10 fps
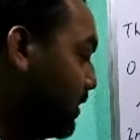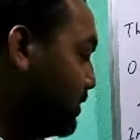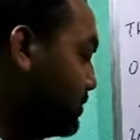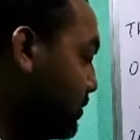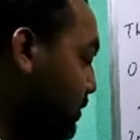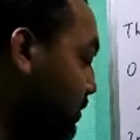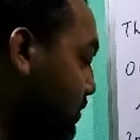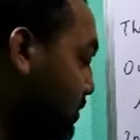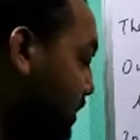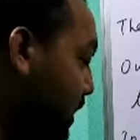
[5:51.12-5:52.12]

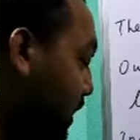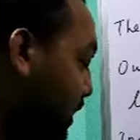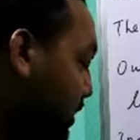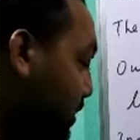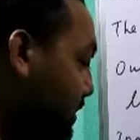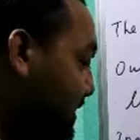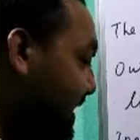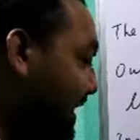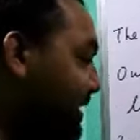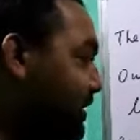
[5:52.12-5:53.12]
So the
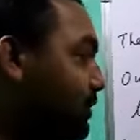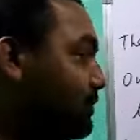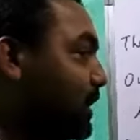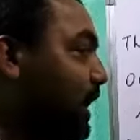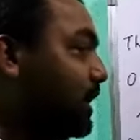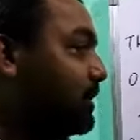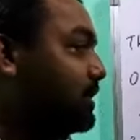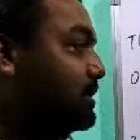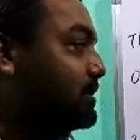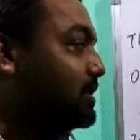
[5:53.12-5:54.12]
center of the earth,
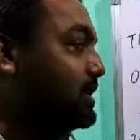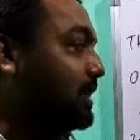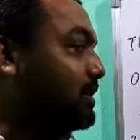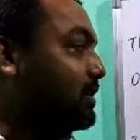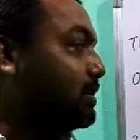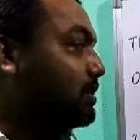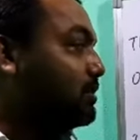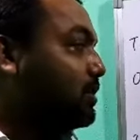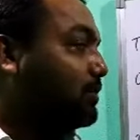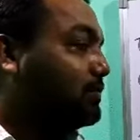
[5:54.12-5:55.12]
that is the center
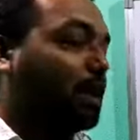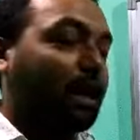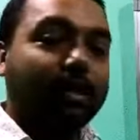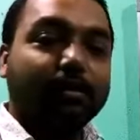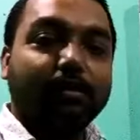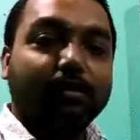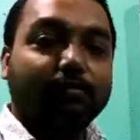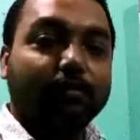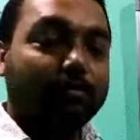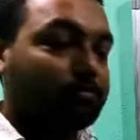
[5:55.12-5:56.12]
of the earth,
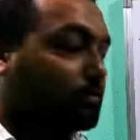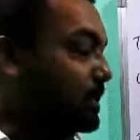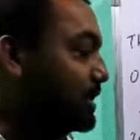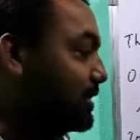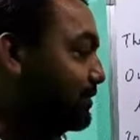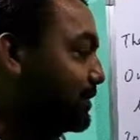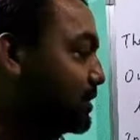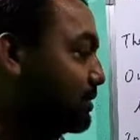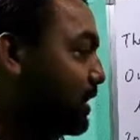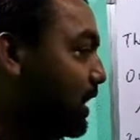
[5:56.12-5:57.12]
from the surface
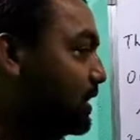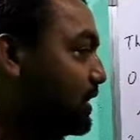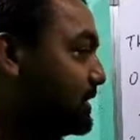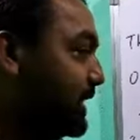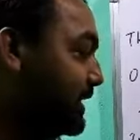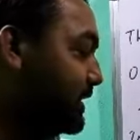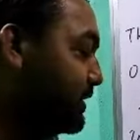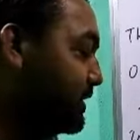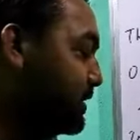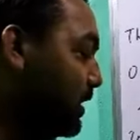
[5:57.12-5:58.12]
of the earth, the center
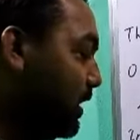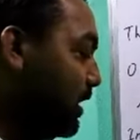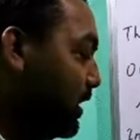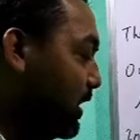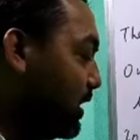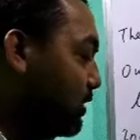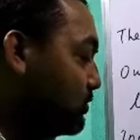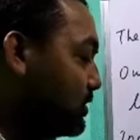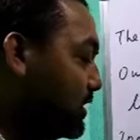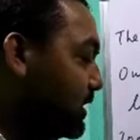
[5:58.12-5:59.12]
is
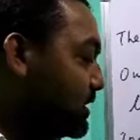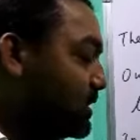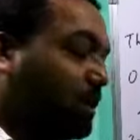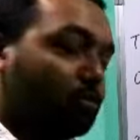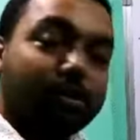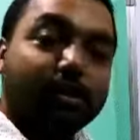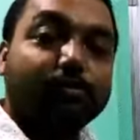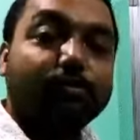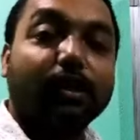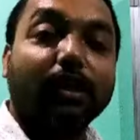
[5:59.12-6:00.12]
around
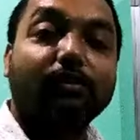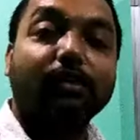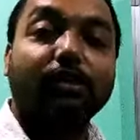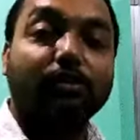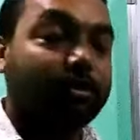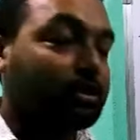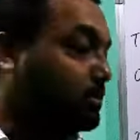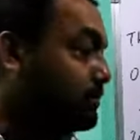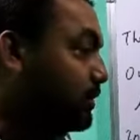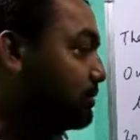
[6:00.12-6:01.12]
6,300
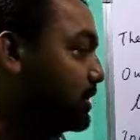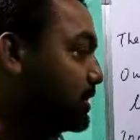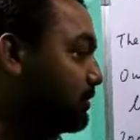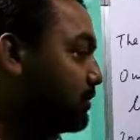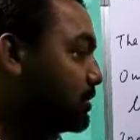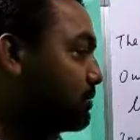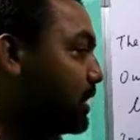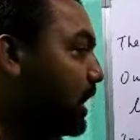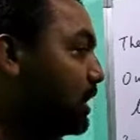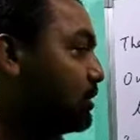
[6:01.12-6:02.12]
kilometers. From the surface of the
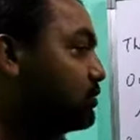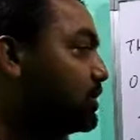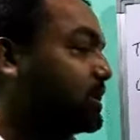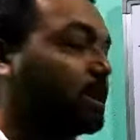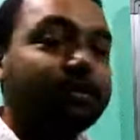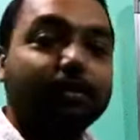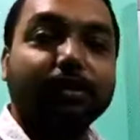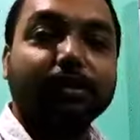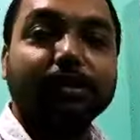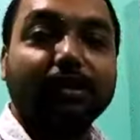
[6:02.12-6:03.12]
earth to the center,
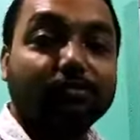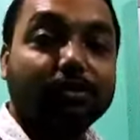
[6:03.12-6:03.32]
it is around